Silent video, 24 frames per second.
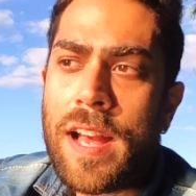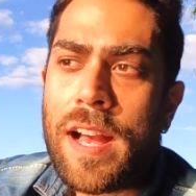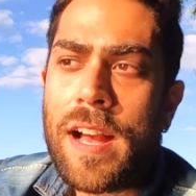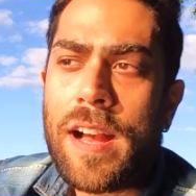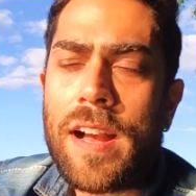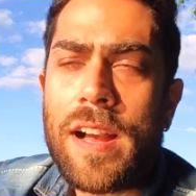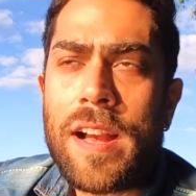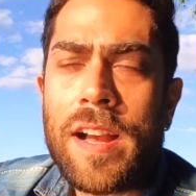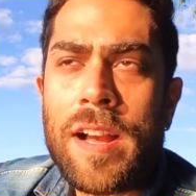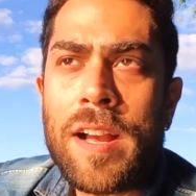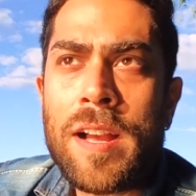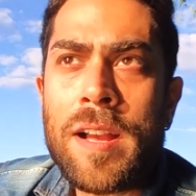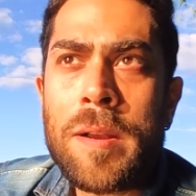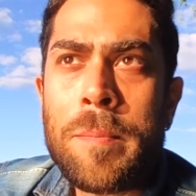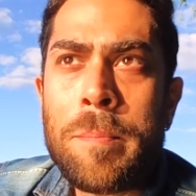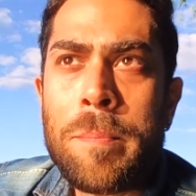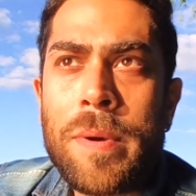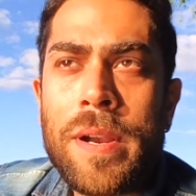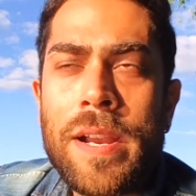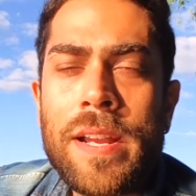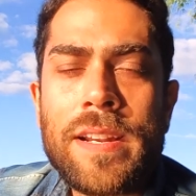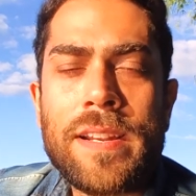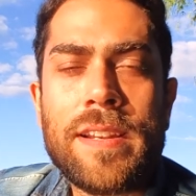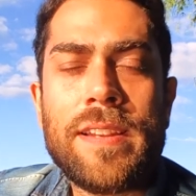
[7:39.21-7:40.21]

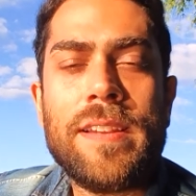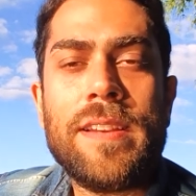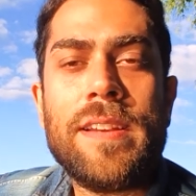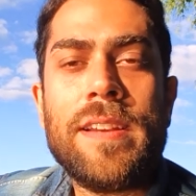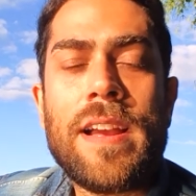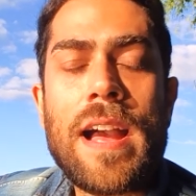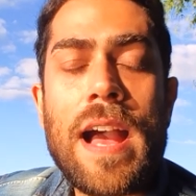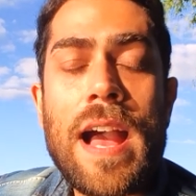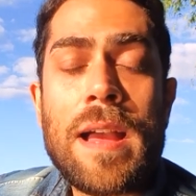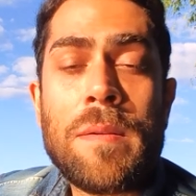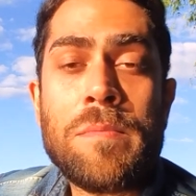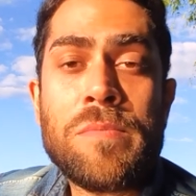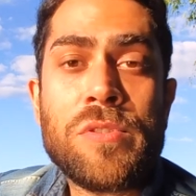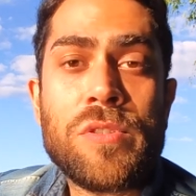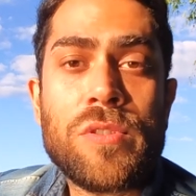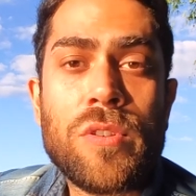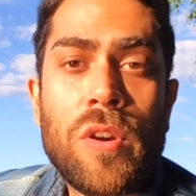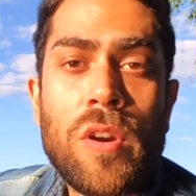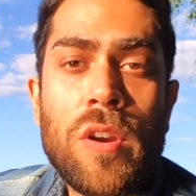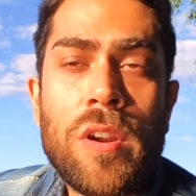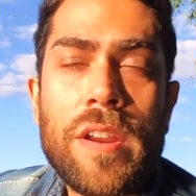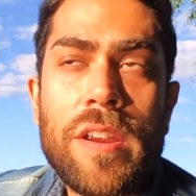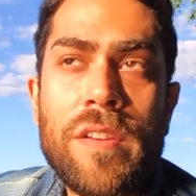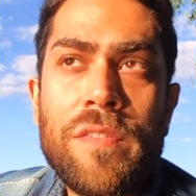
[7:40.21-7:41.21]
but I'm
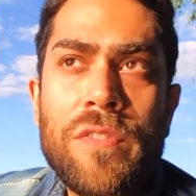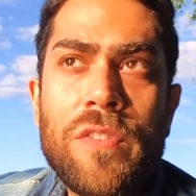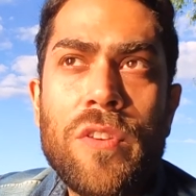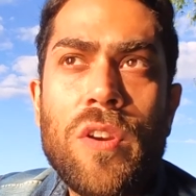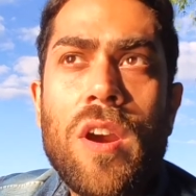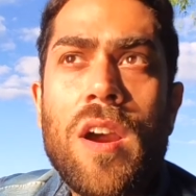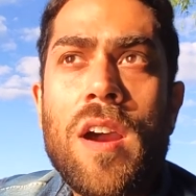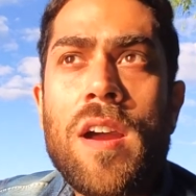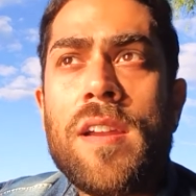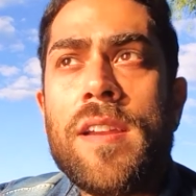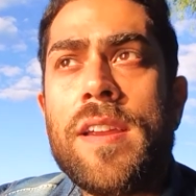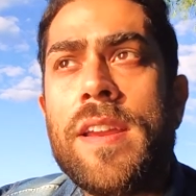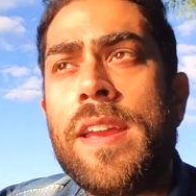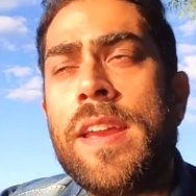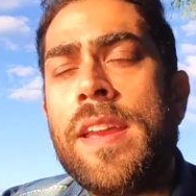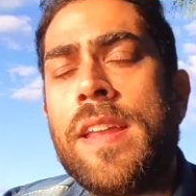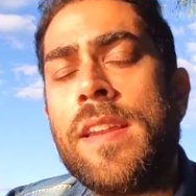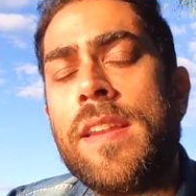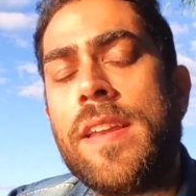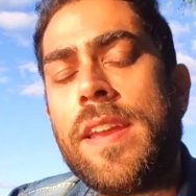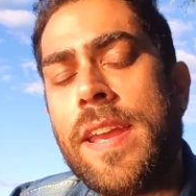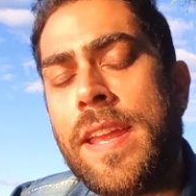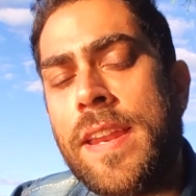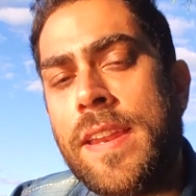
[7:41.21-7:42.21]
sure if you are
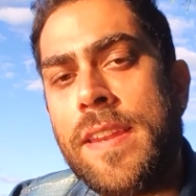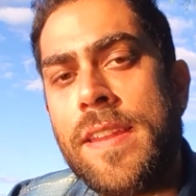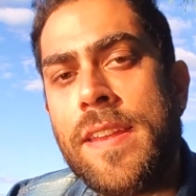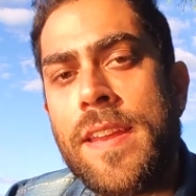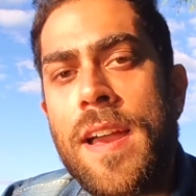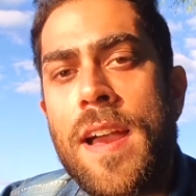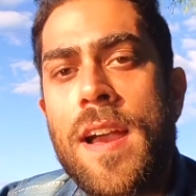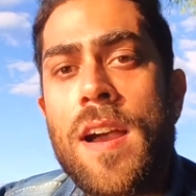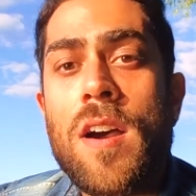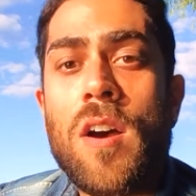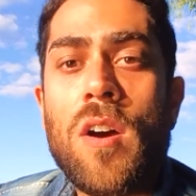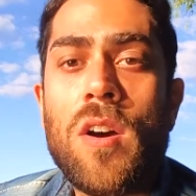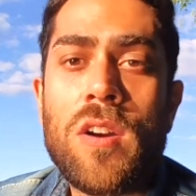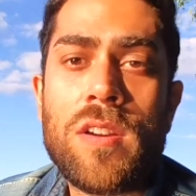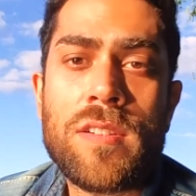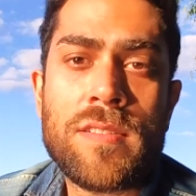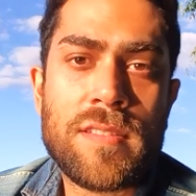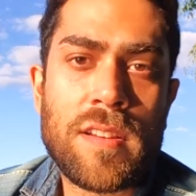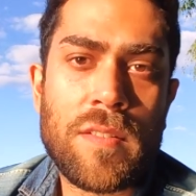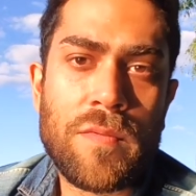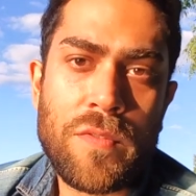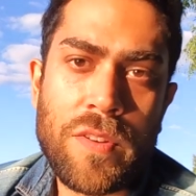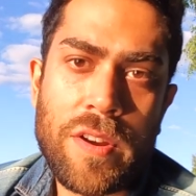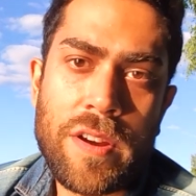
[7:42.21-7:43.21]
in India or
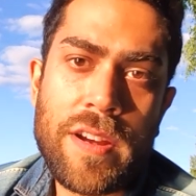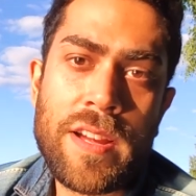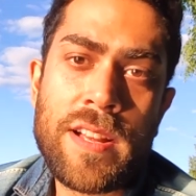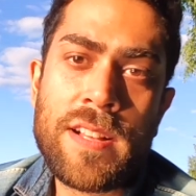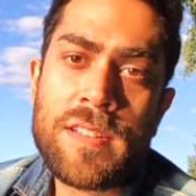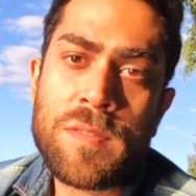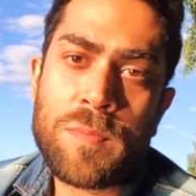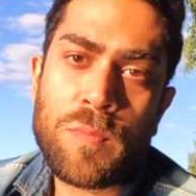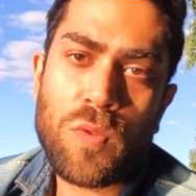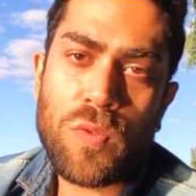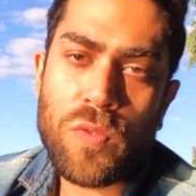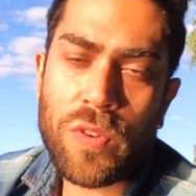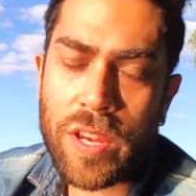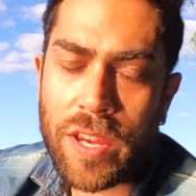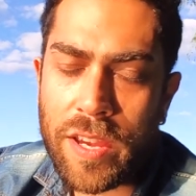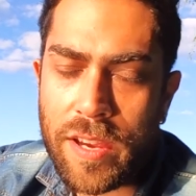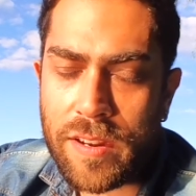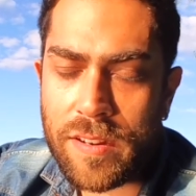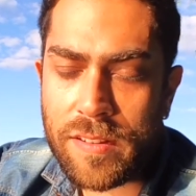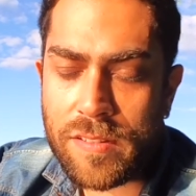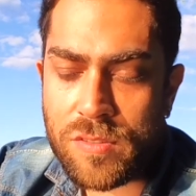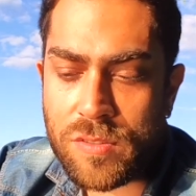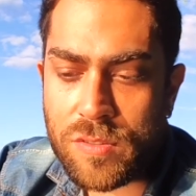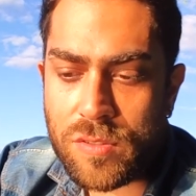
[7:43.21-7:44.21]
somewhere else moving
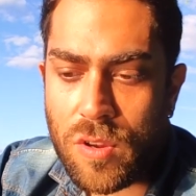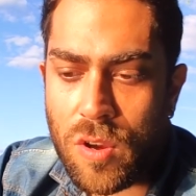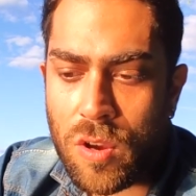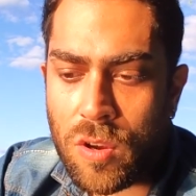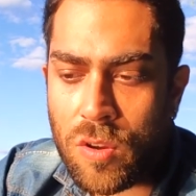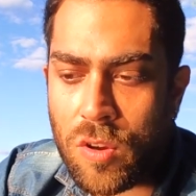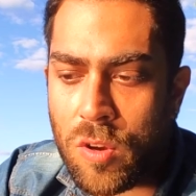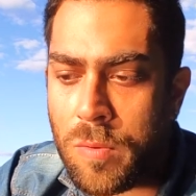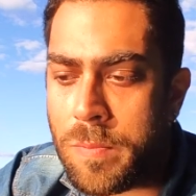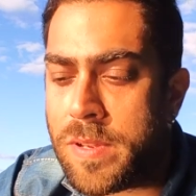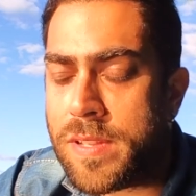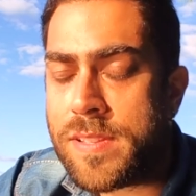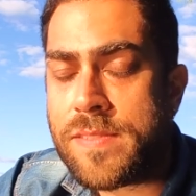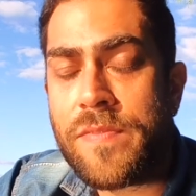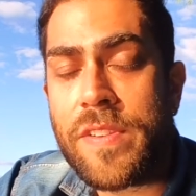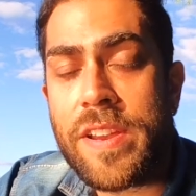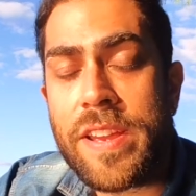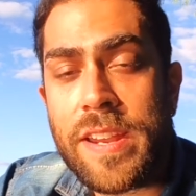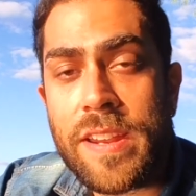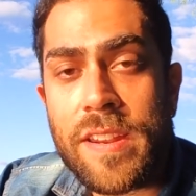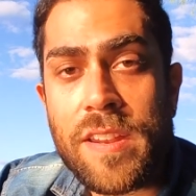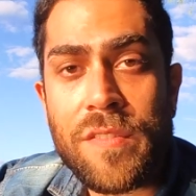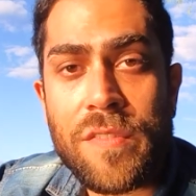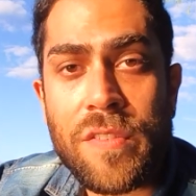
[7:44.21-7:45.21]
here in Stockholm, it's
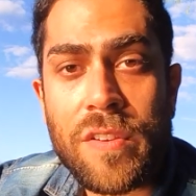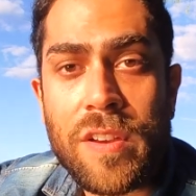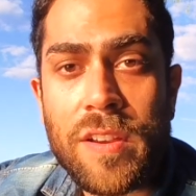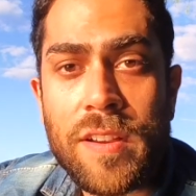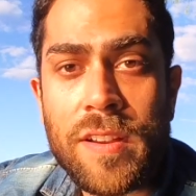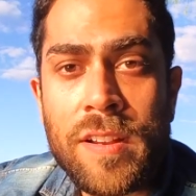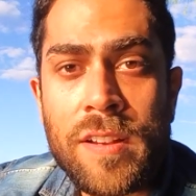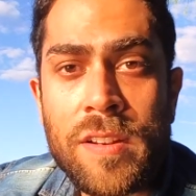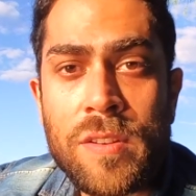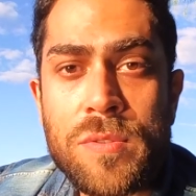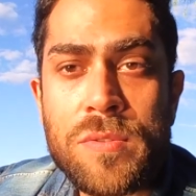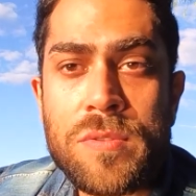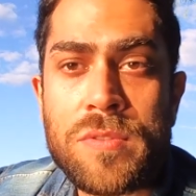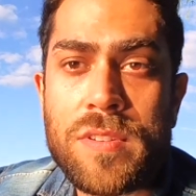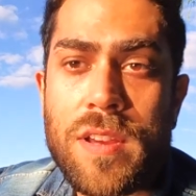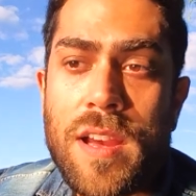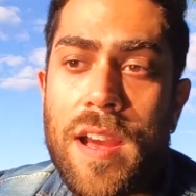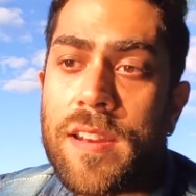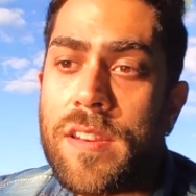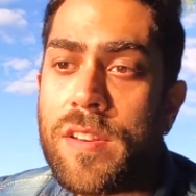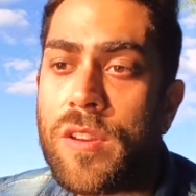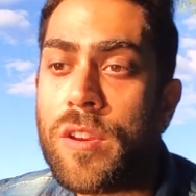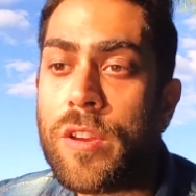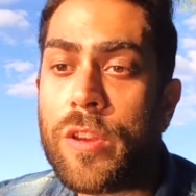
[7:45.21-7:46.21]
very difficult to
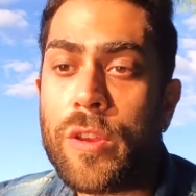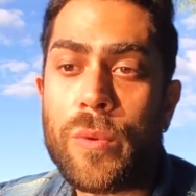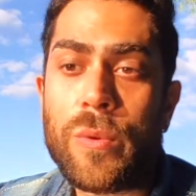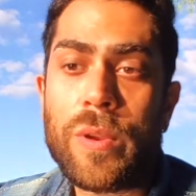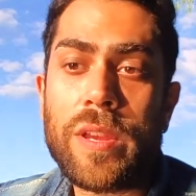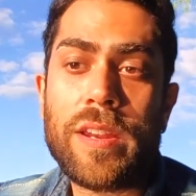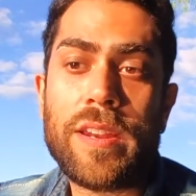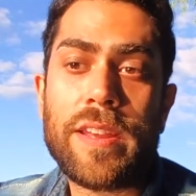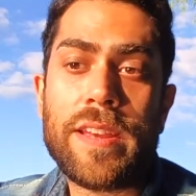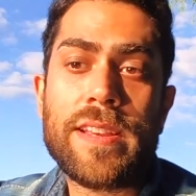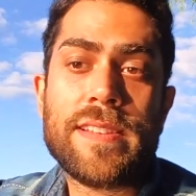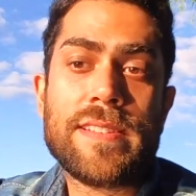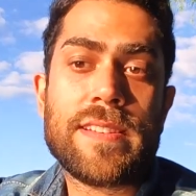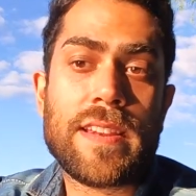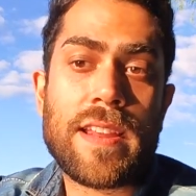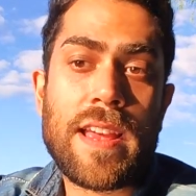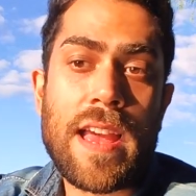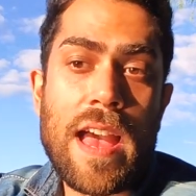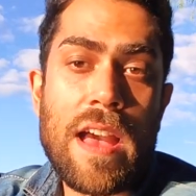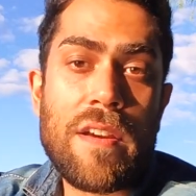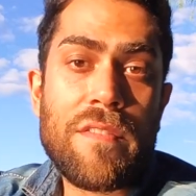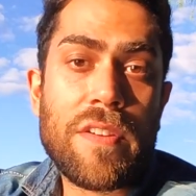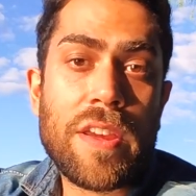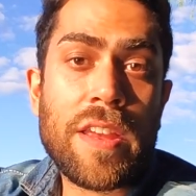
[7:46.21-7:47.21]
start your queuing days and
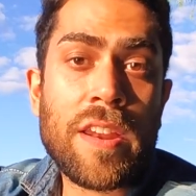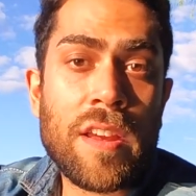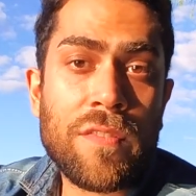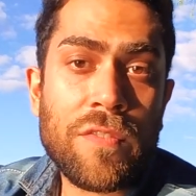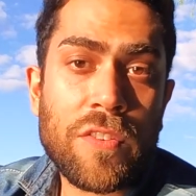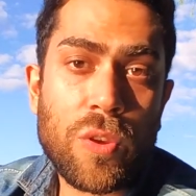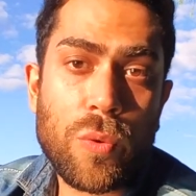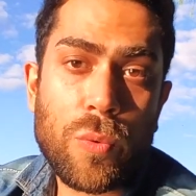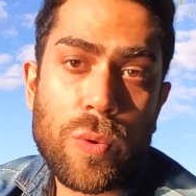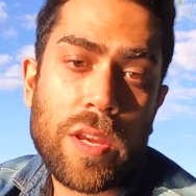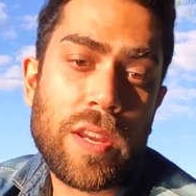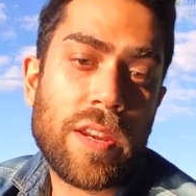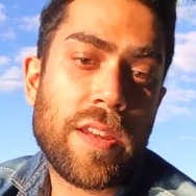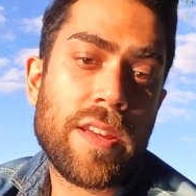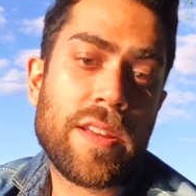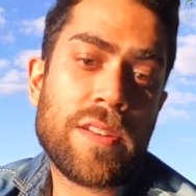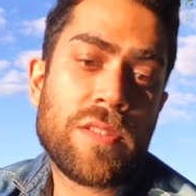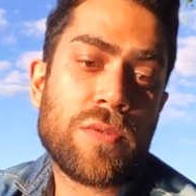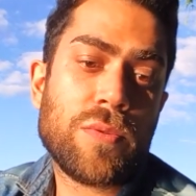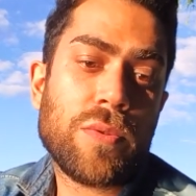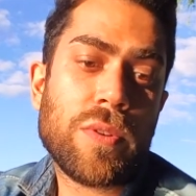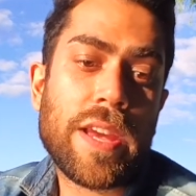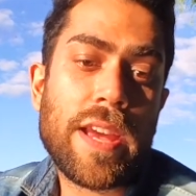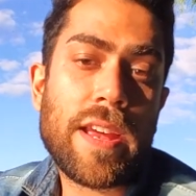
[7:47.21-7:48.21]
have enough queuing
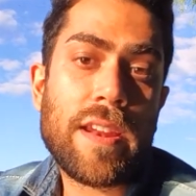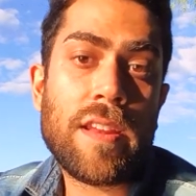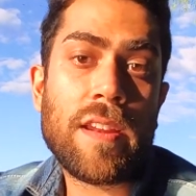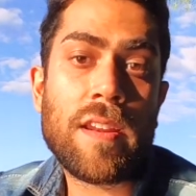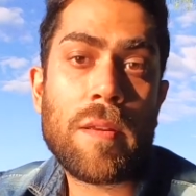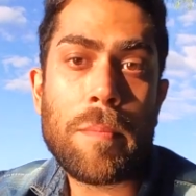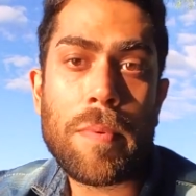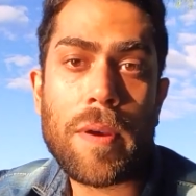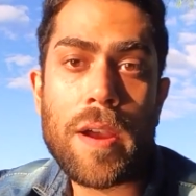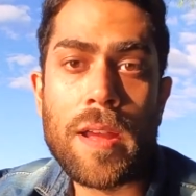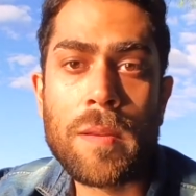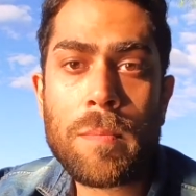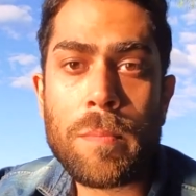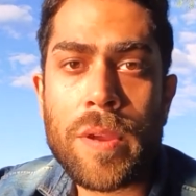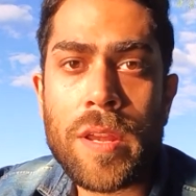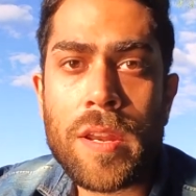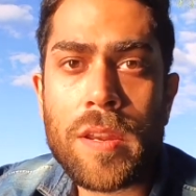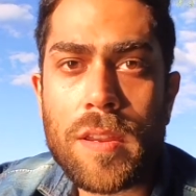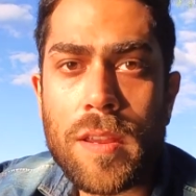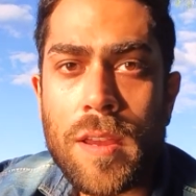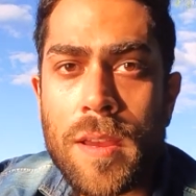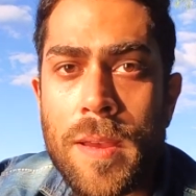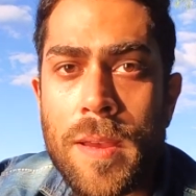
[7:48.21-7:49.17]
days to get an apartment.